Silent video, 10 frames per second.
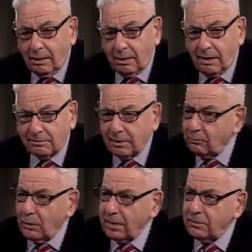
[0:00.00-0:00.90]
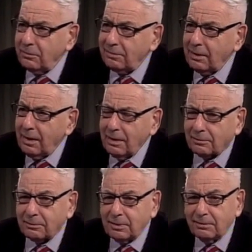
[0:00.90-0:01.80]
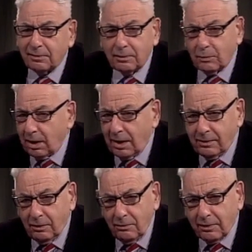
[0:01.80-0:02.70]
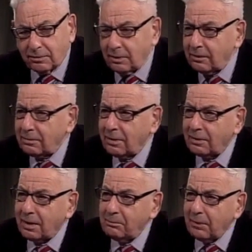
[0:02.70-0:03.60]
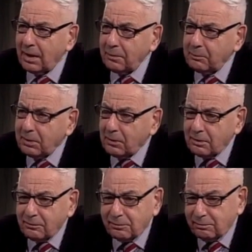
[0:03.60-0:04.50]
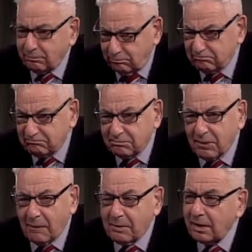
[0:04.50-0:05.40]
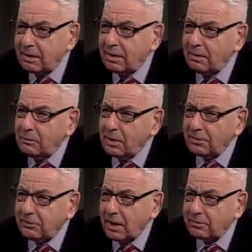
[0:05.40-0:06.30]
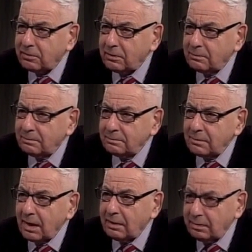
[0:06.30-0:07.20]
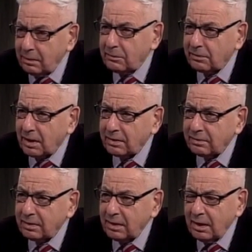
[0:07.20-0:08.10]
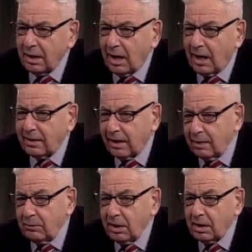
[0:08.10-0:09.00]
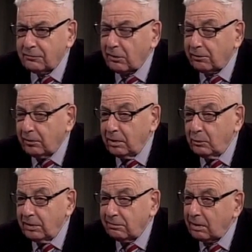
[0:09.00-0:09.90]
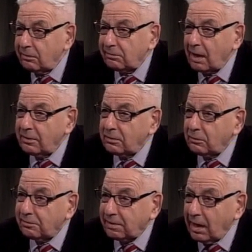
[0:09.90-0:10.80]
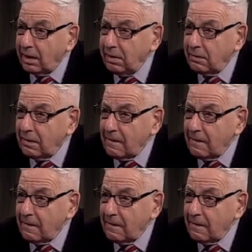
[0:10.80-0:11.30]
and I said, why do you say that? And he said, well, I know that you're not going to come back because America will attract you. And he was right. I came here, and after three weeks, I decided to stay.